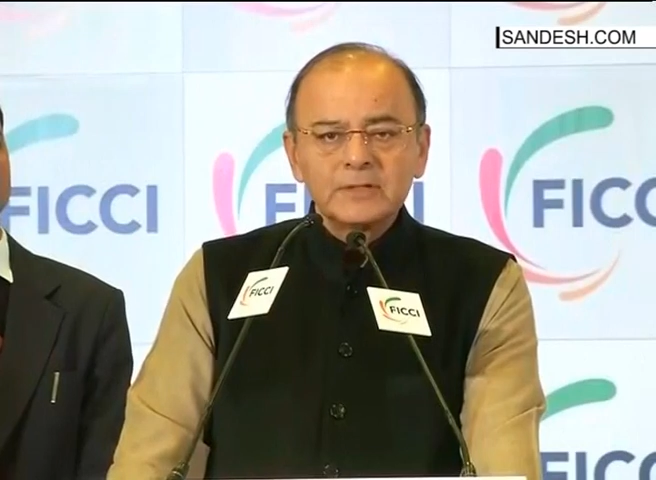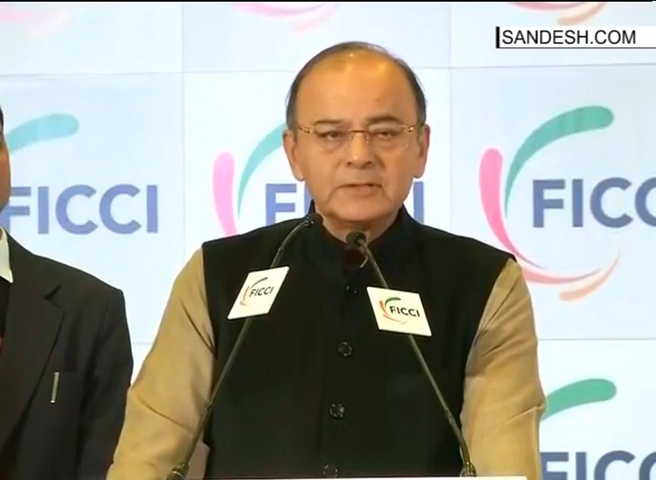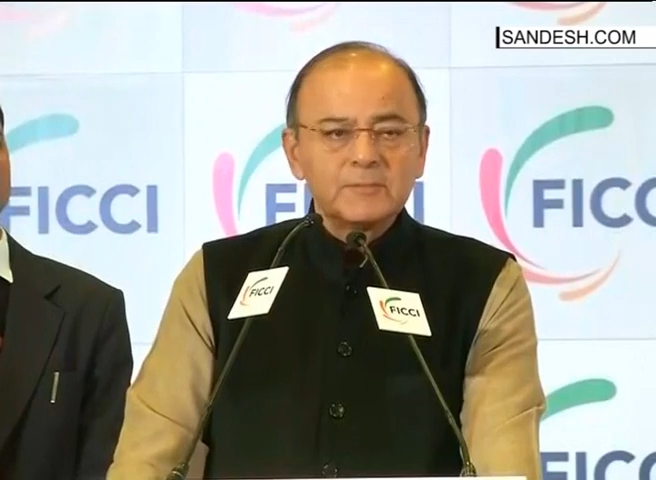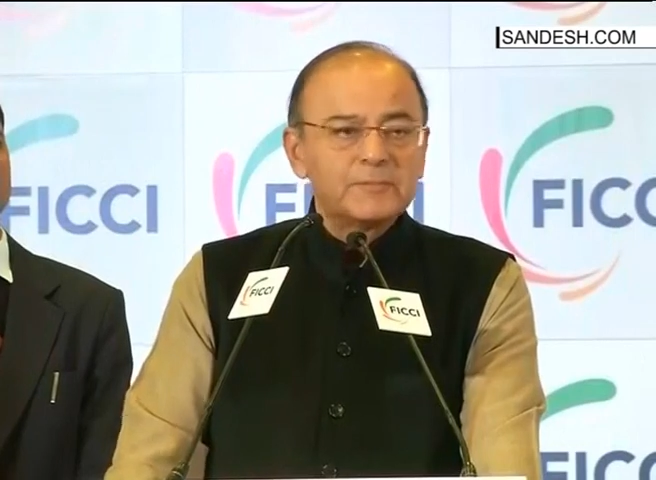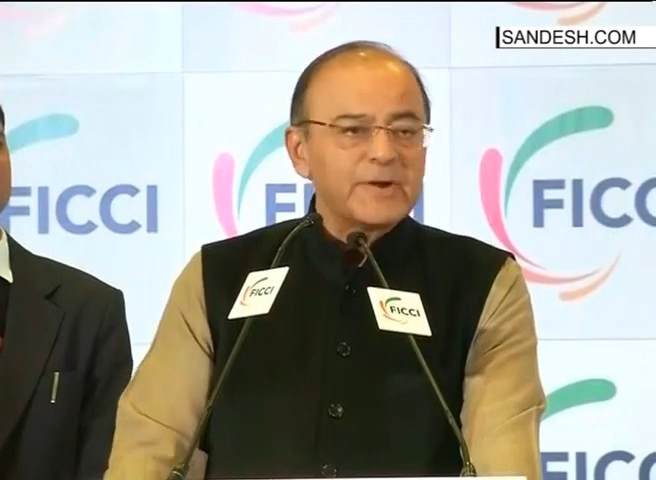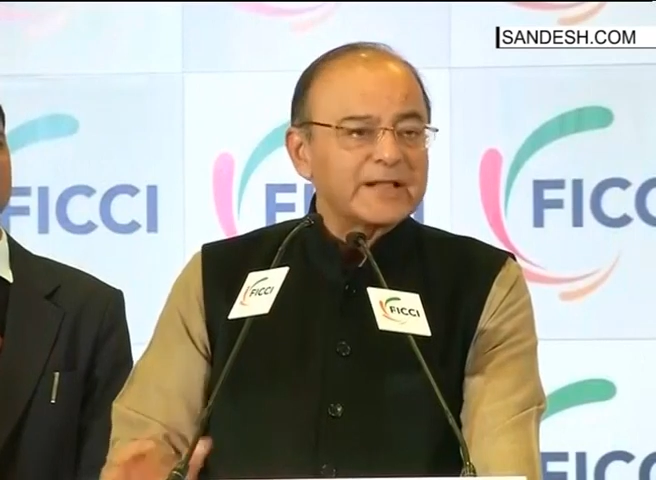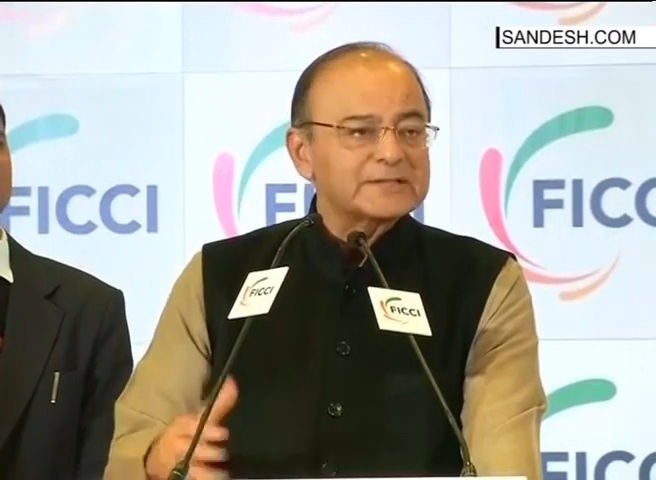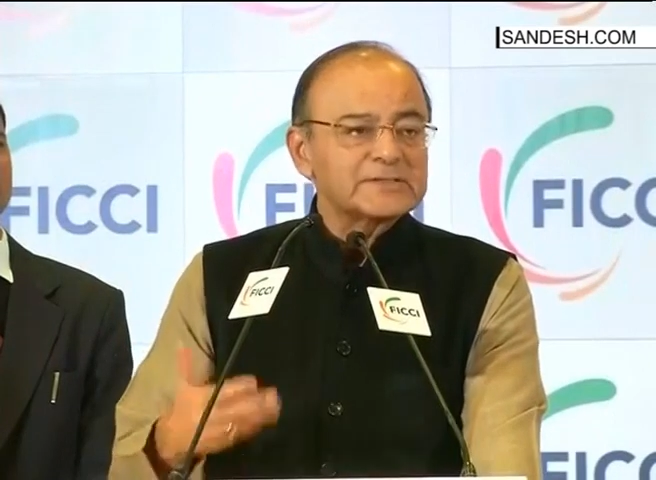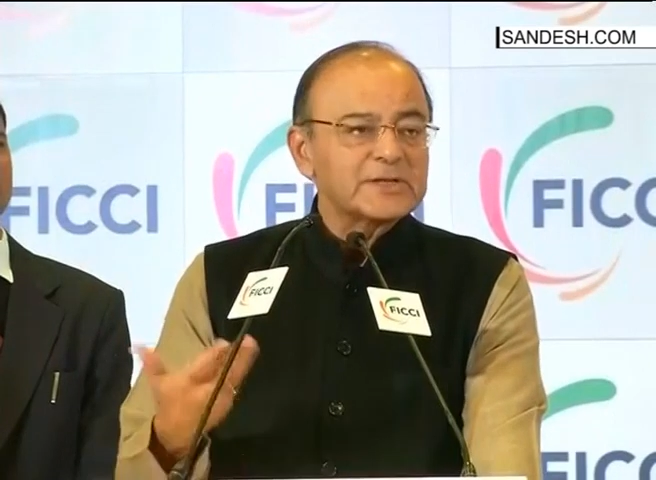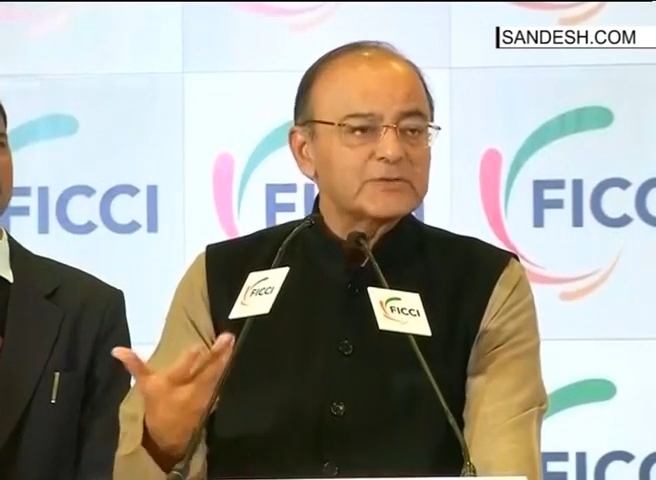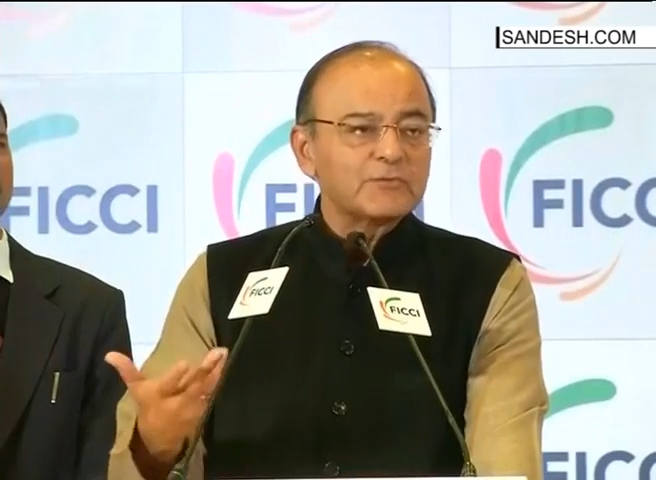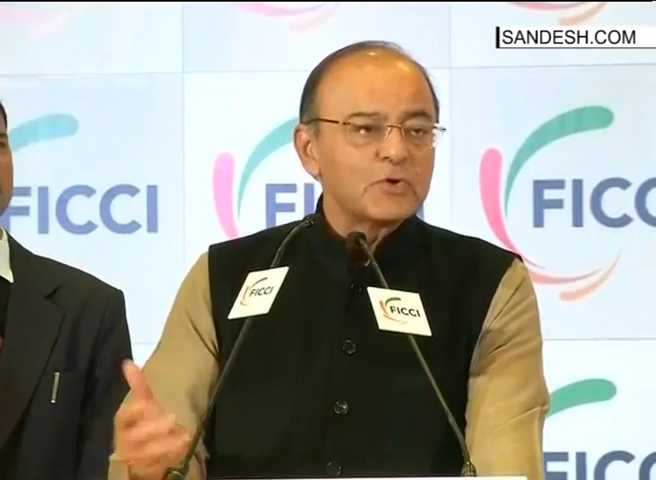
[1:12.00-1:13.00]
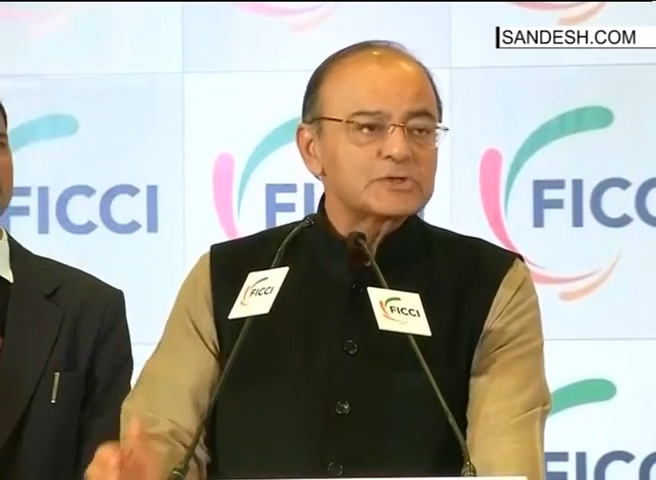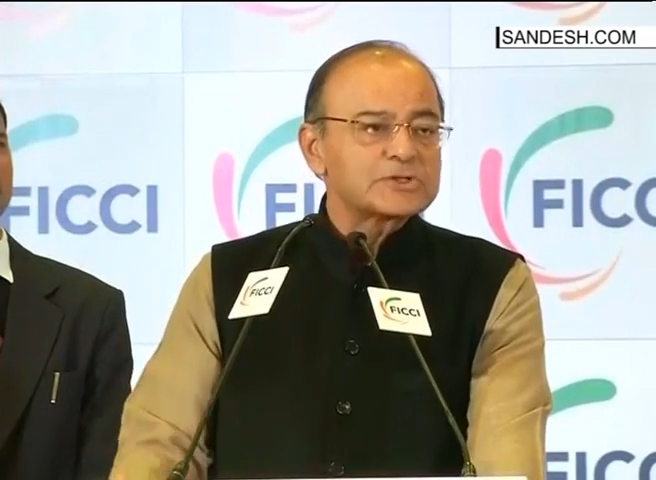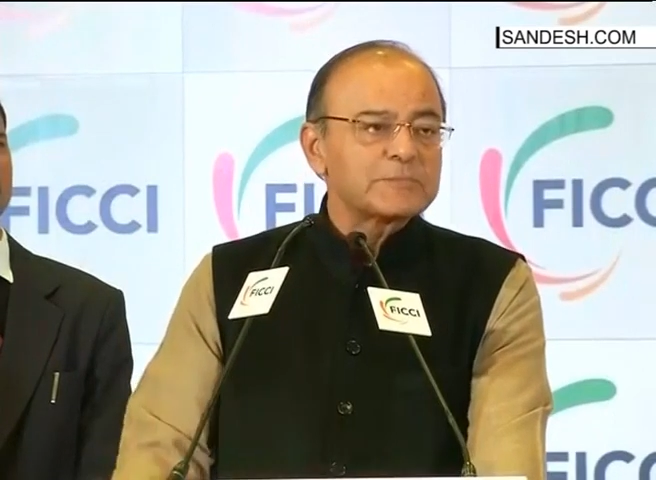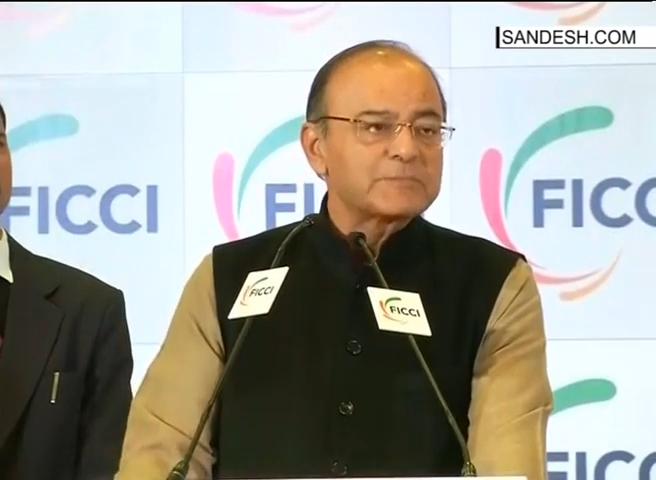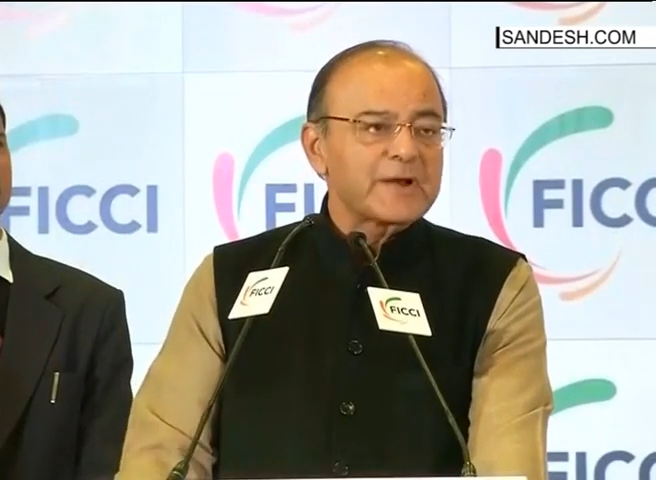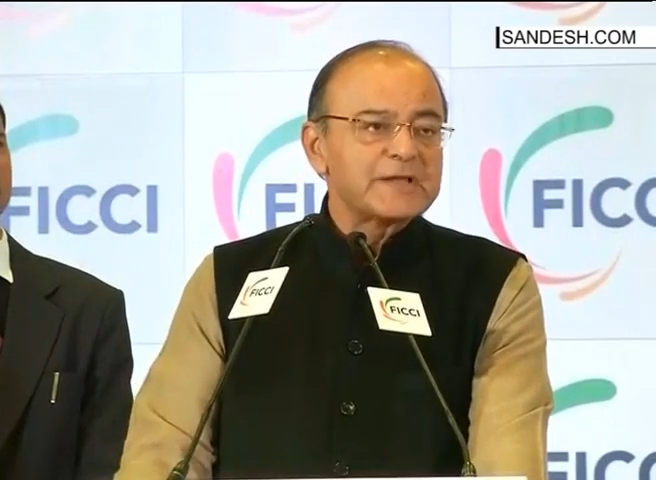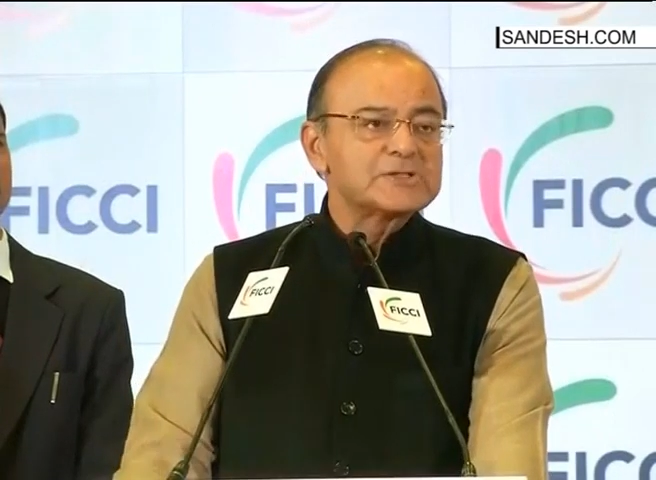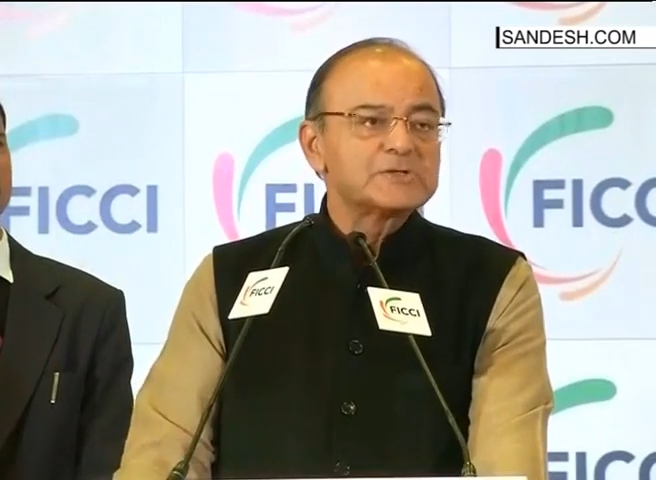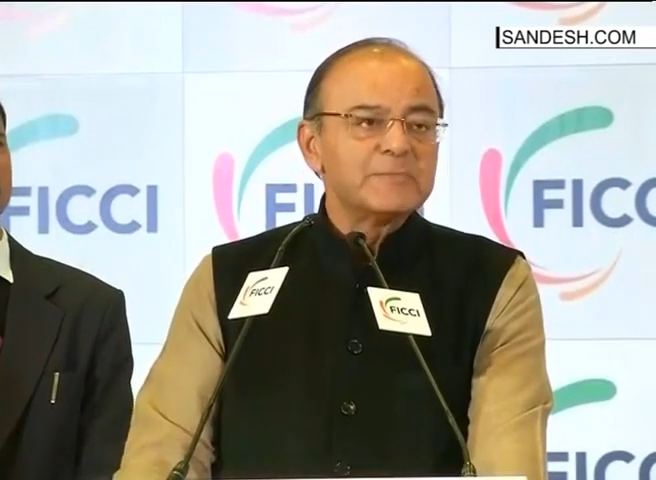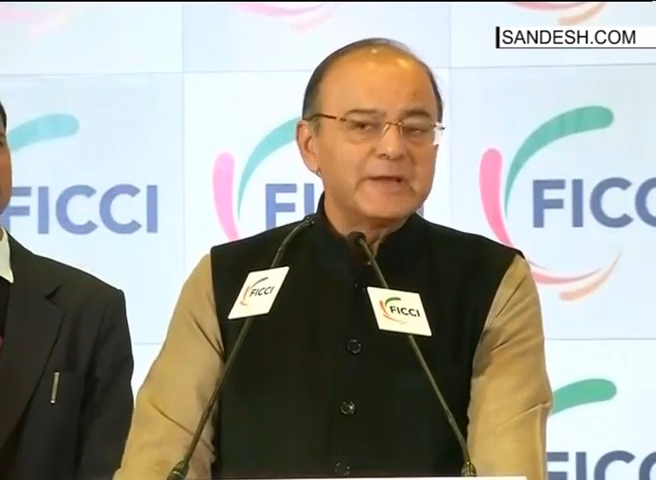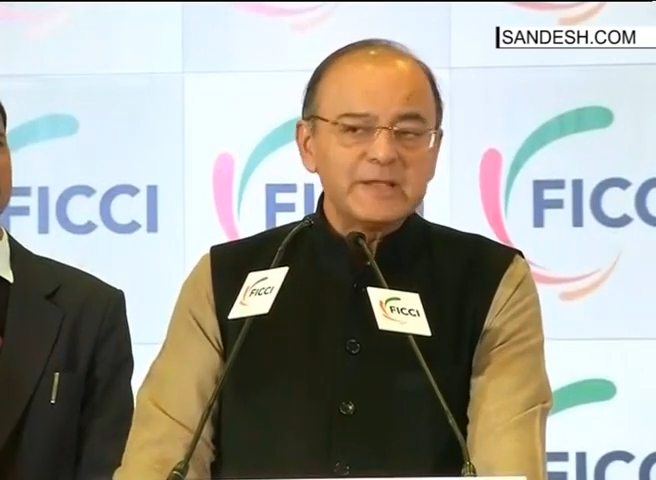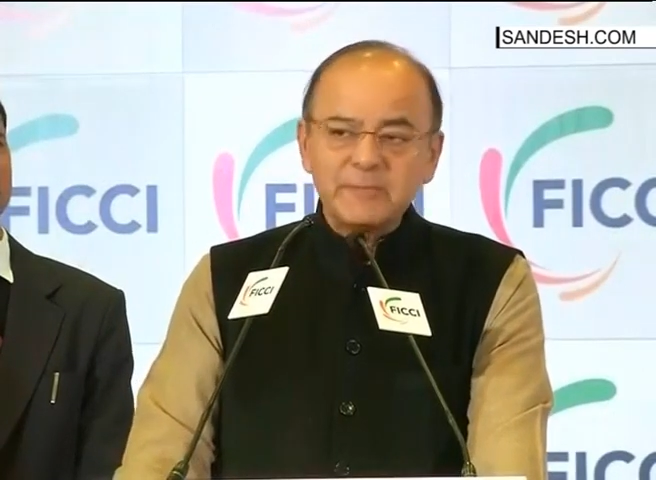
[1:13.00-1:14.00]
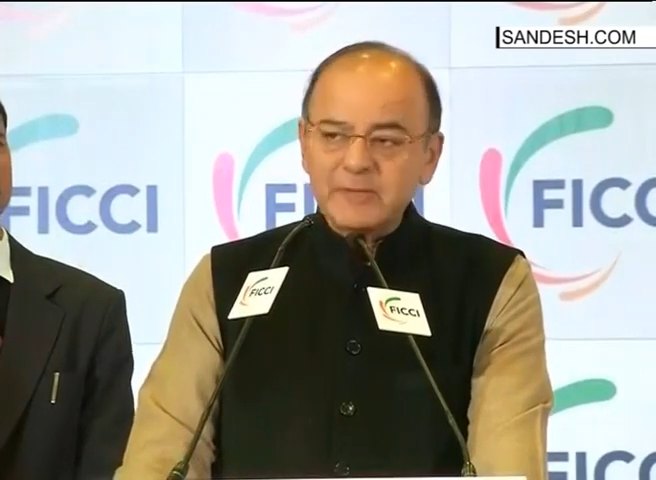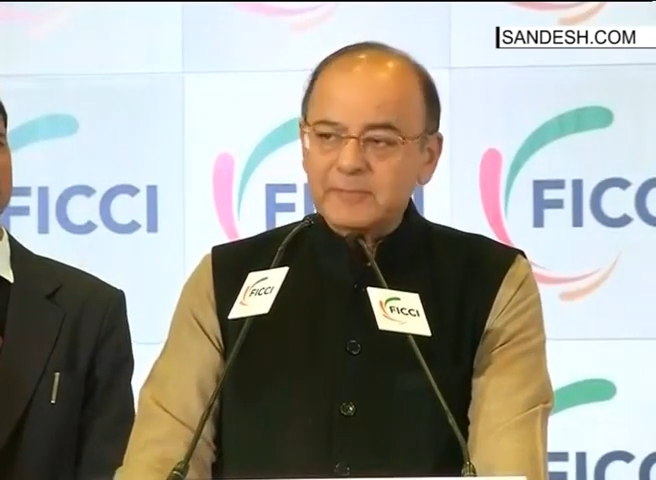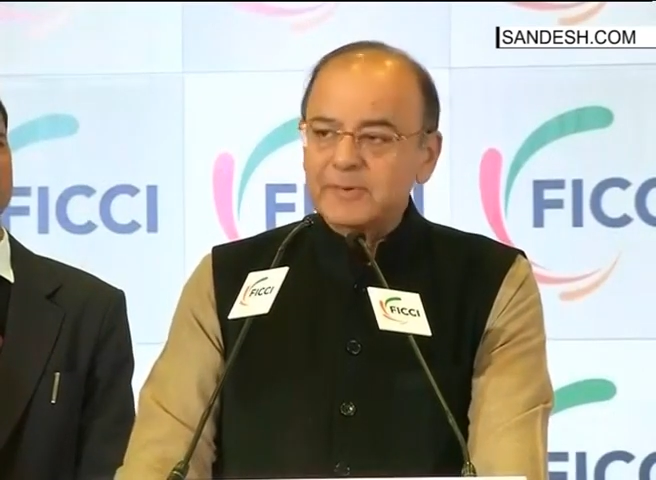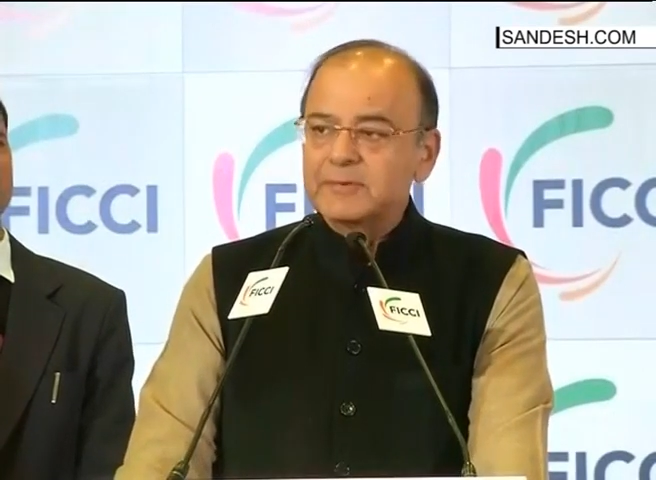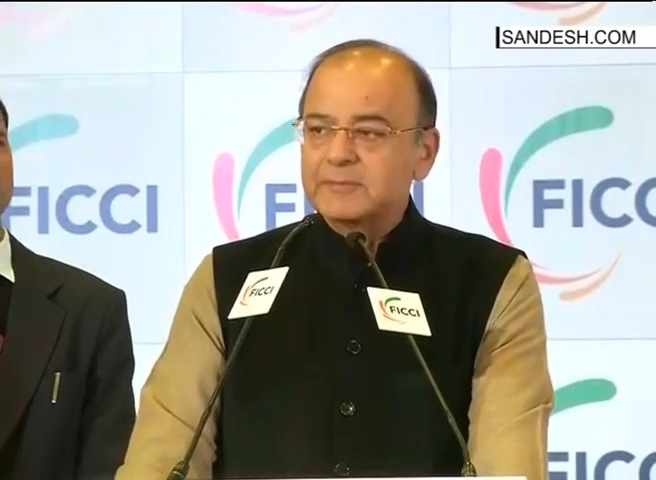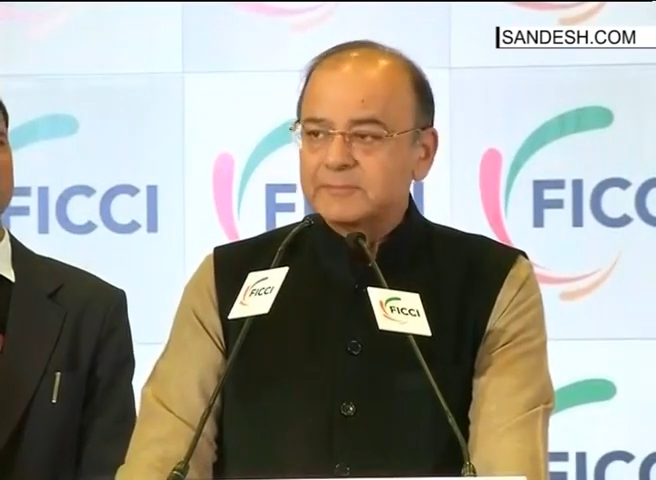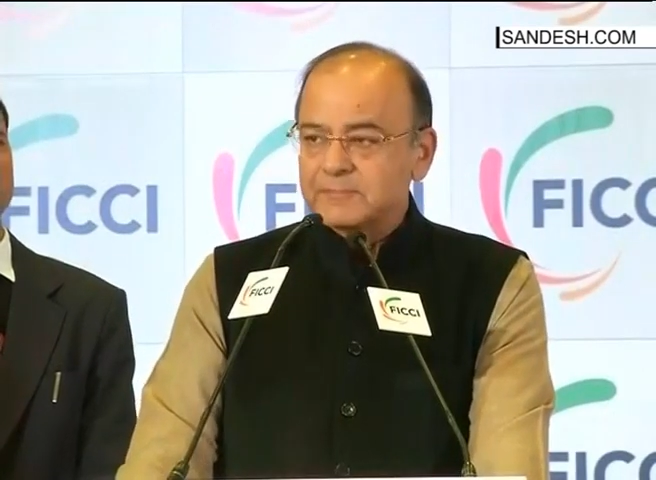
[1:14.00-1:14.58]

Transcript: the Brexit vote surprised many people.